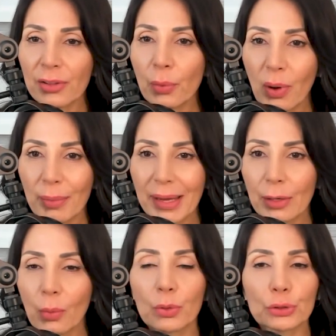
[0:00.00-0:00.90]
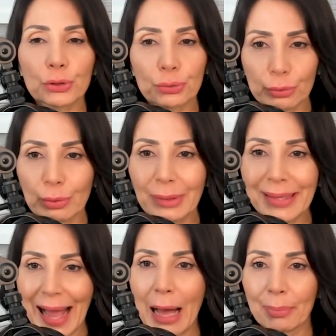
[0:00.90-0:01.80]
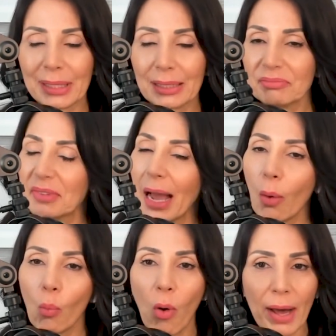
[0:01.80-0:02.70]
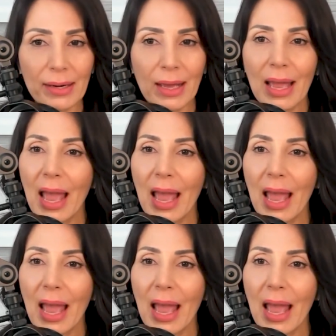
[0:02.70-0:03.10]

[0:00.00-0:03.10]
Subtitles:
the women were truly happy. Not one.